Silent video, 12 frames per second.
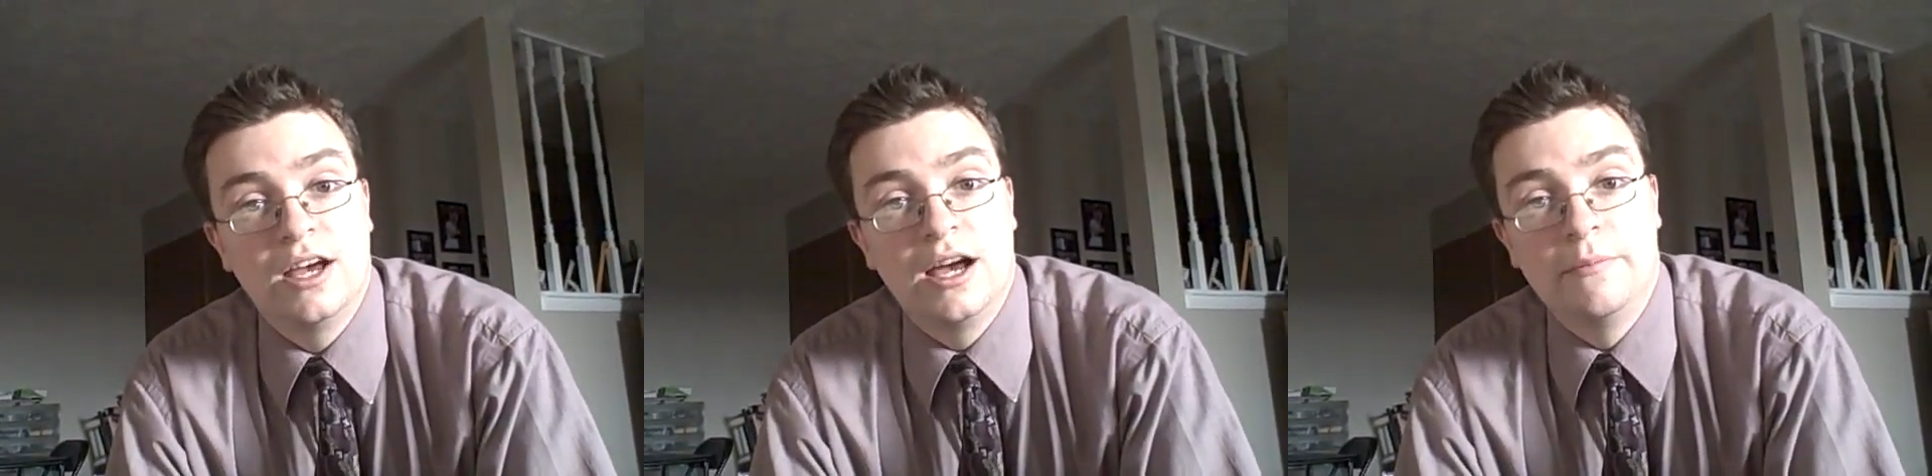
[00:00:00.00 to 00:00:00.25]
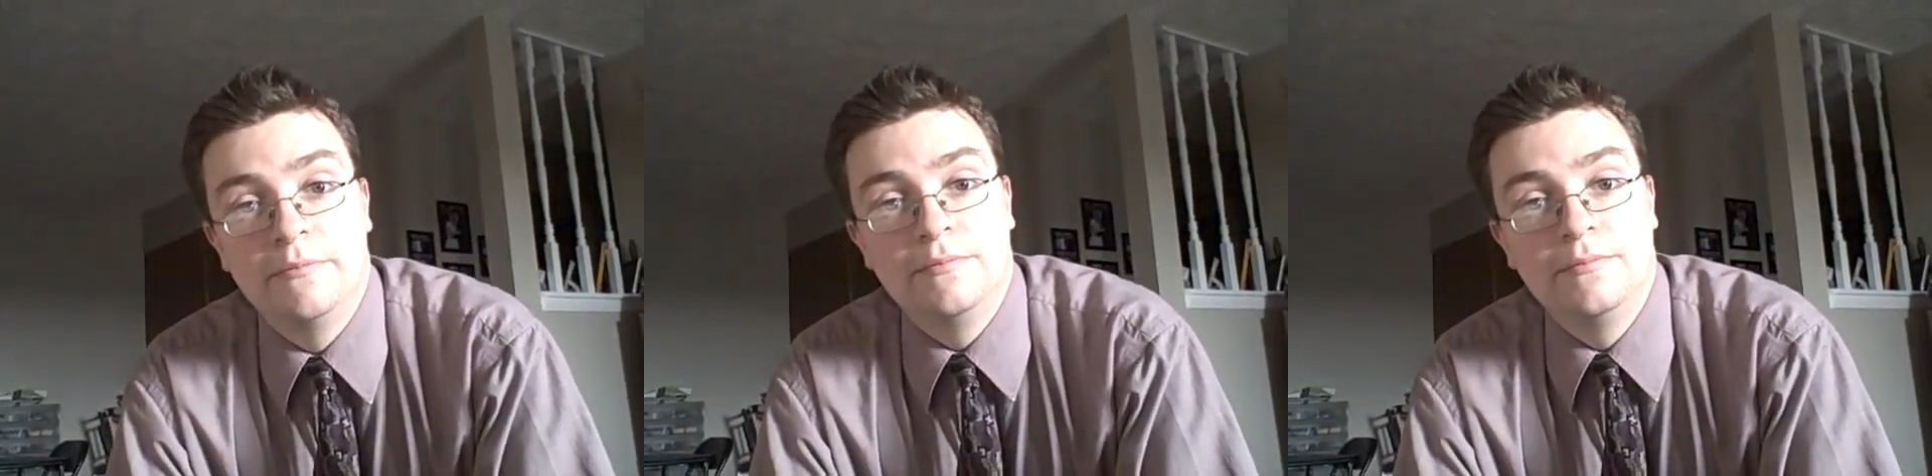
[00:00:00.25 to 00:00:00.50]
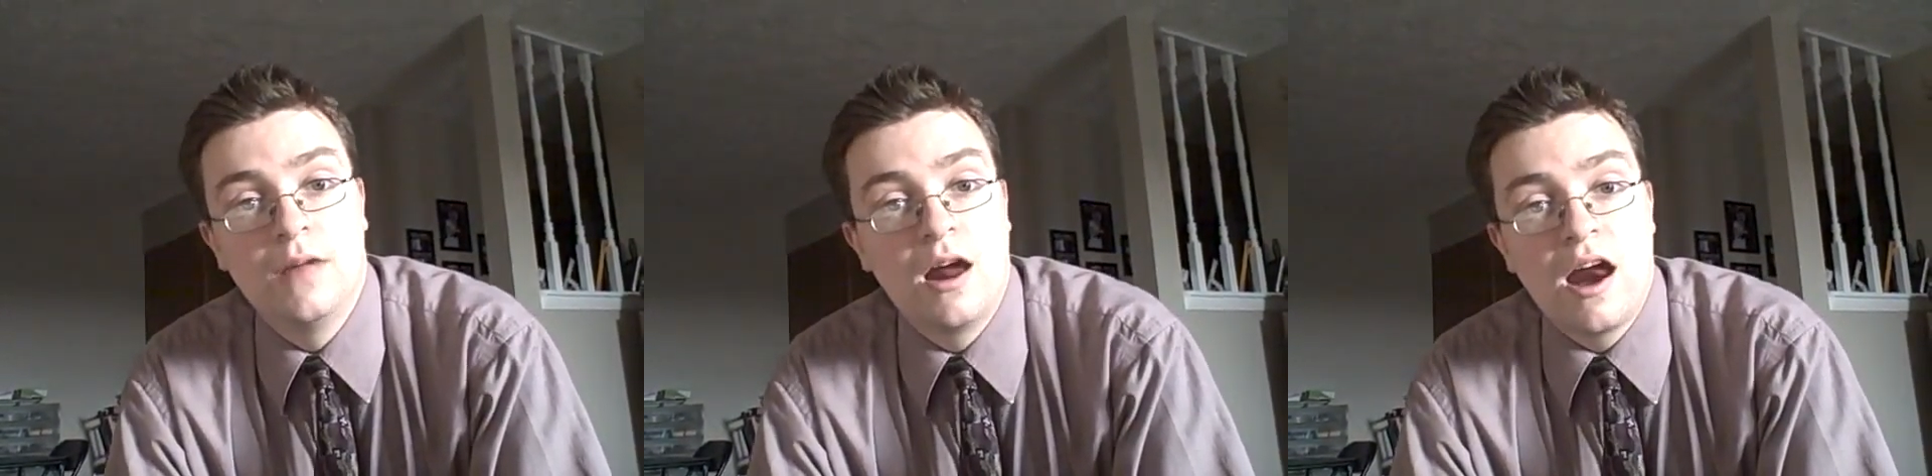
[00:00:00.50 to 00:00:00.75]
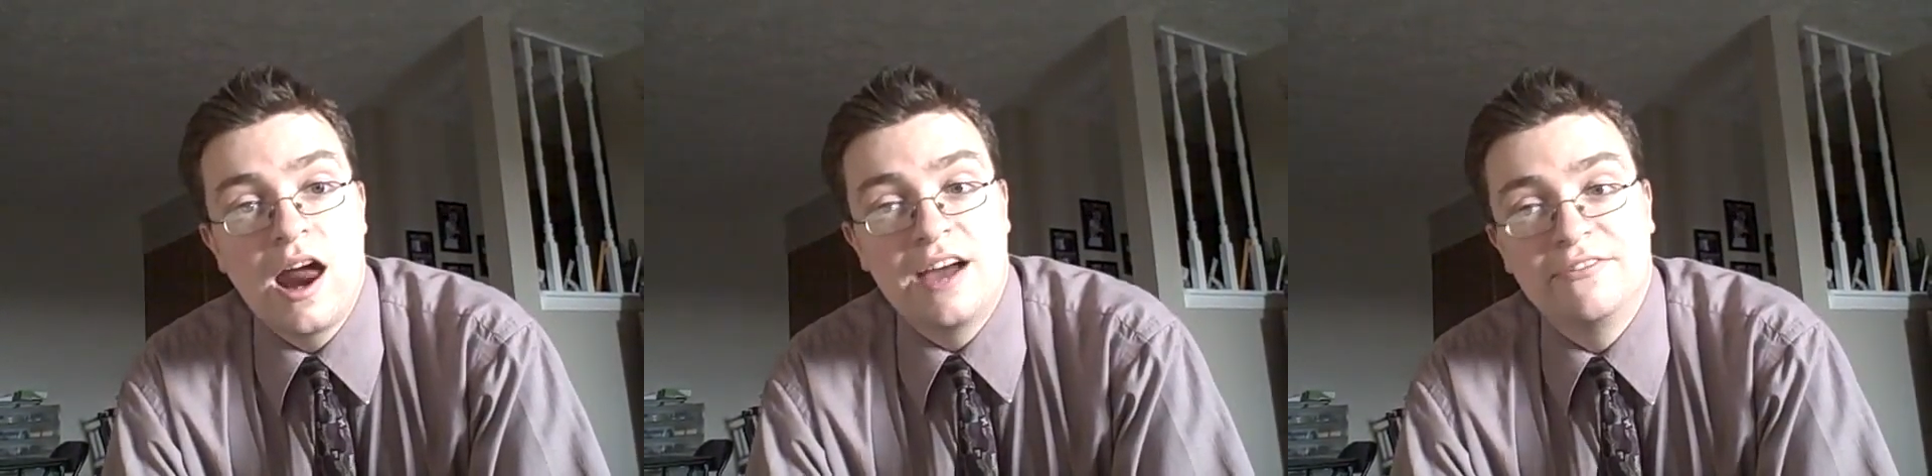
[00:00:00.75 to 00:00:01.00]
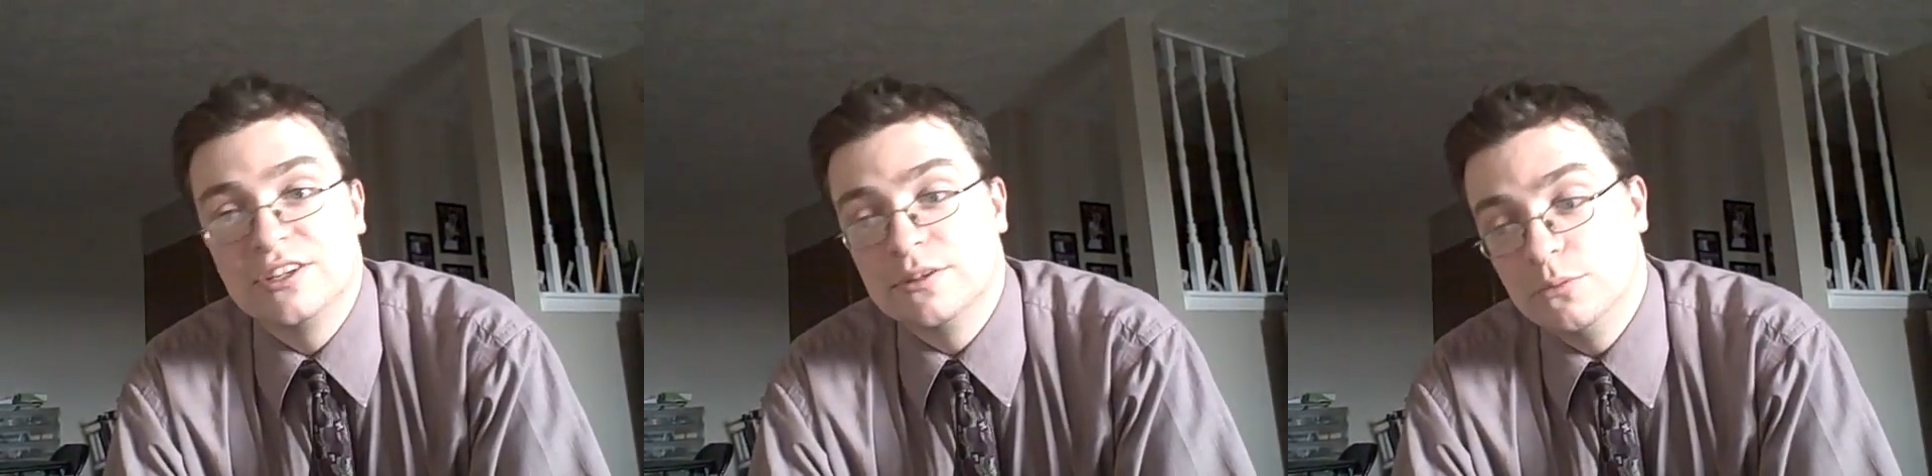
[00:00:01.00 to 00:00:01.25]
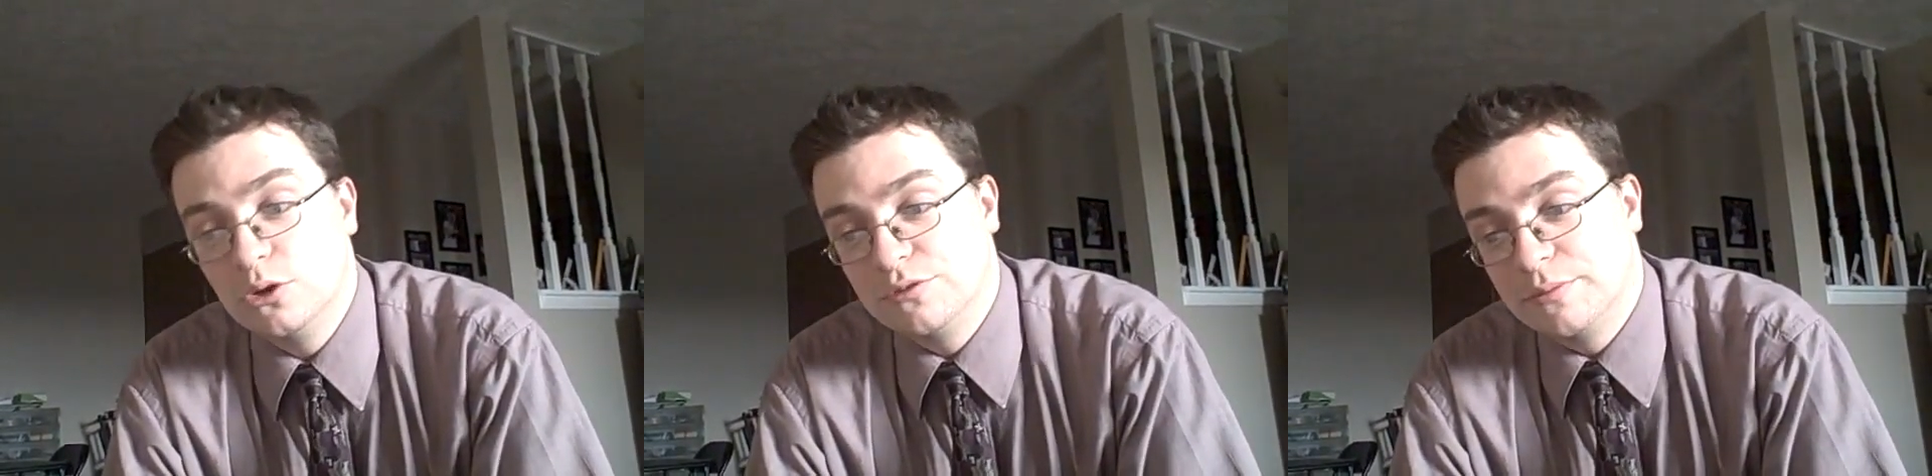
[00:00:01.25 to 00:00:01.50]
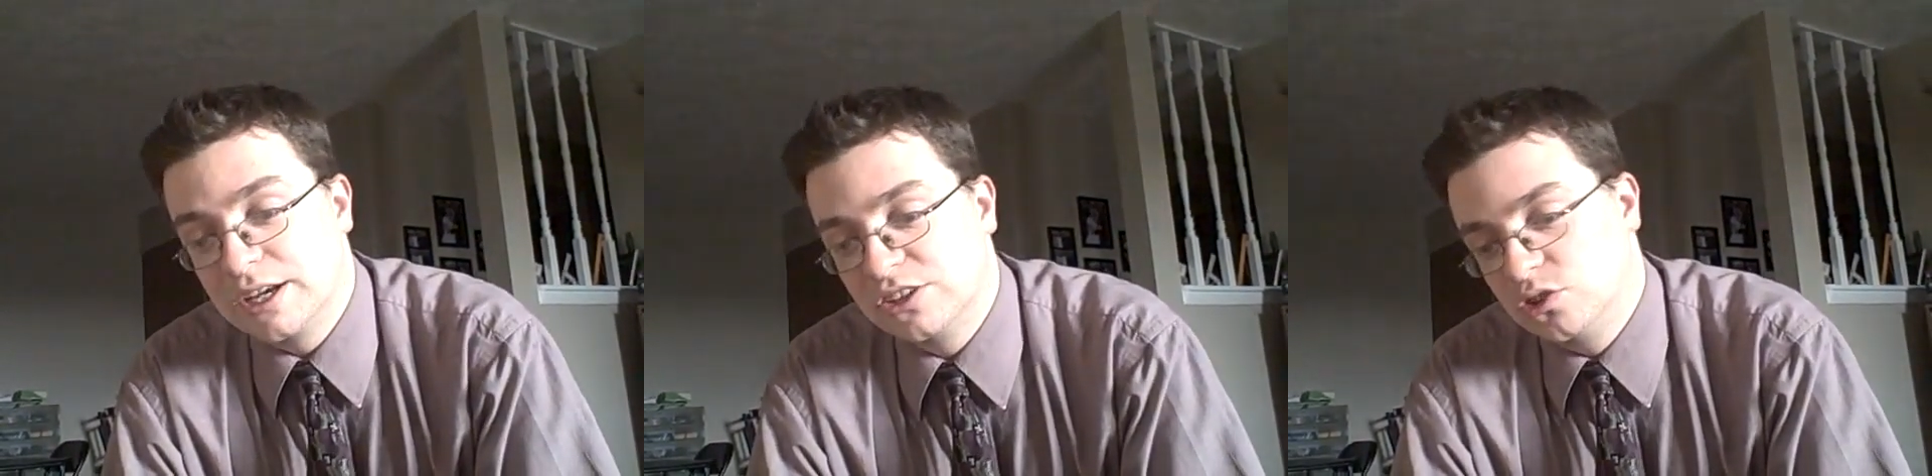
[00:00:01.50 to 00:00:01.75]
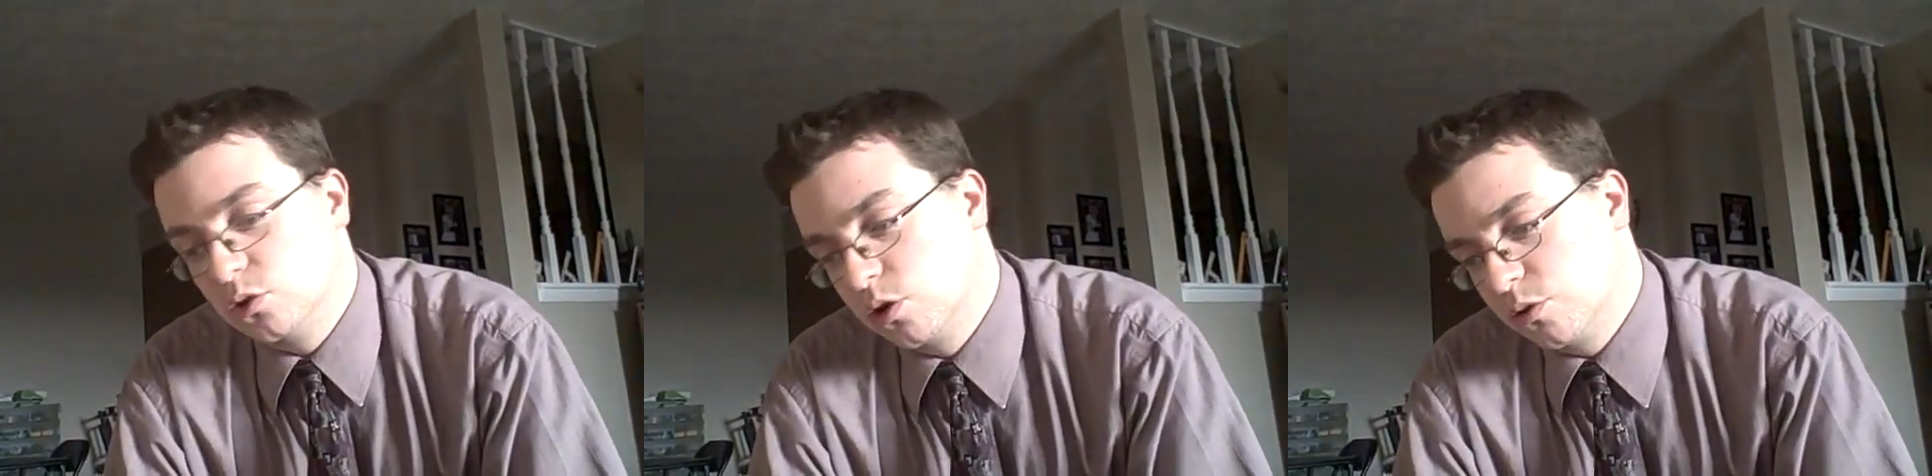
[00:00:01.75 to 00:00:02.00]
I'm having to move my
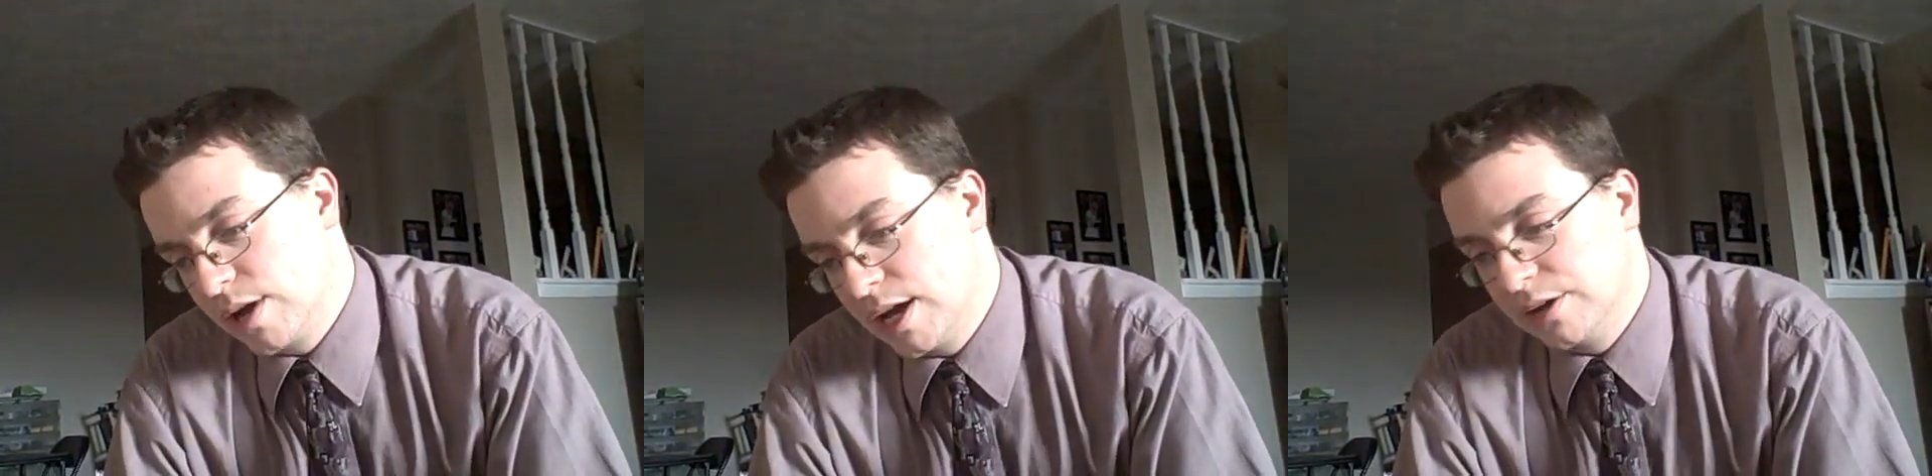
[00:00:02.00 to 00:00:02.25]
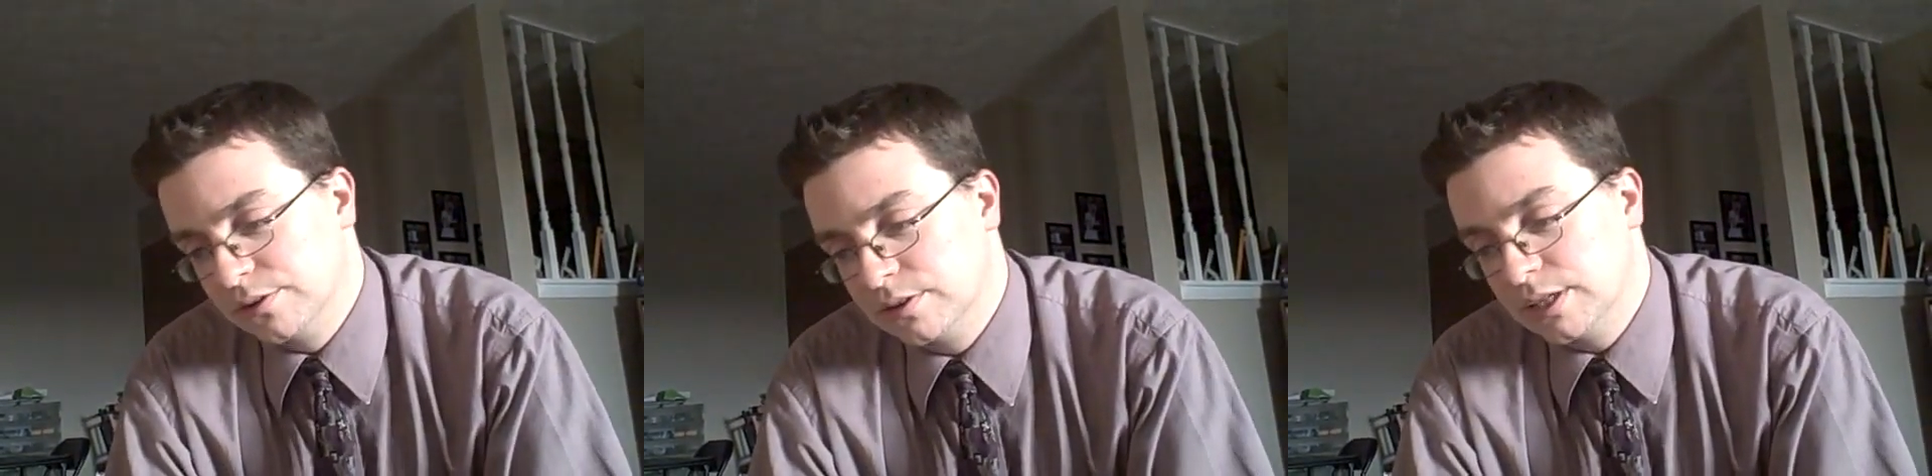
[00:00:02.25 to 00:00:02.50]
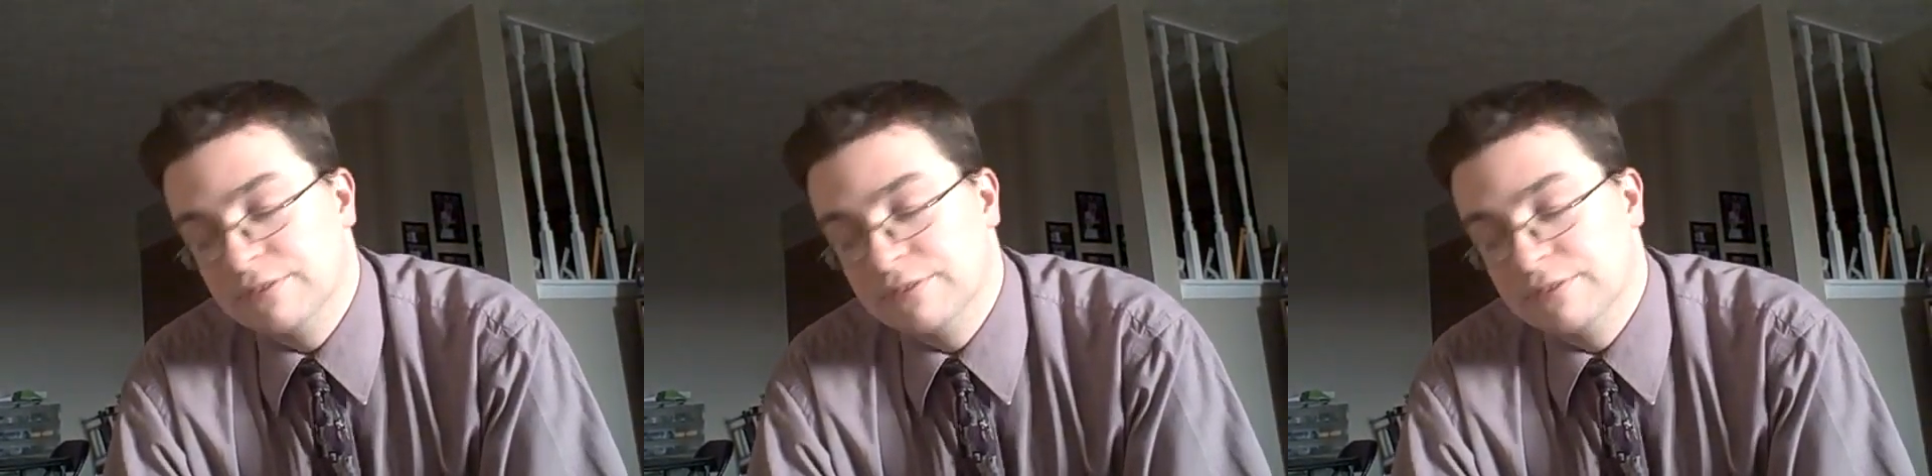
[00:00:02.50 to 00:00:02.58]
store around